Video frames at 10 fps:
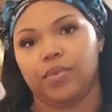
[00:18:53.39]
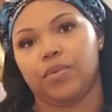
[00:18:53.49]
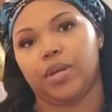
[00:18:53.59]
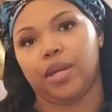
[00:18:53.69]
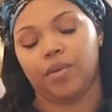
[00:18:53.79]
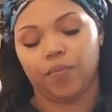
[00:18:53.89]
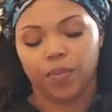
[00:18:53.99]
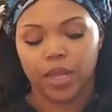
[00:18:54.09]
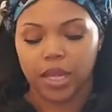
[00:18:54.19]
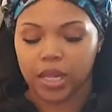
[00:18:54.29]
Okay,
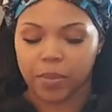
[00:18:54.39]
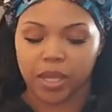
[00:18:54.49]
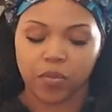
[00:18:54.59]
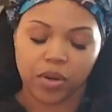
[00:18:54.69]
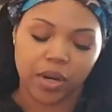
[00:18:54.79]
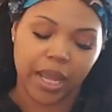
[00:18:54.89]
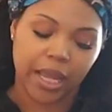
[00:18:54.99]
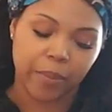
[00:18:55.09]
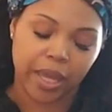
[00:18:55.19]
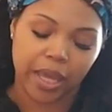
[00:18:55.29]
let me get one on the
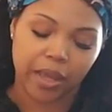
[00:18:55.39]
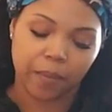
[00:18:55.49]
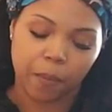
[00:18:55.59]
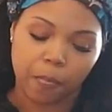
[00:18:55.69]
hangman.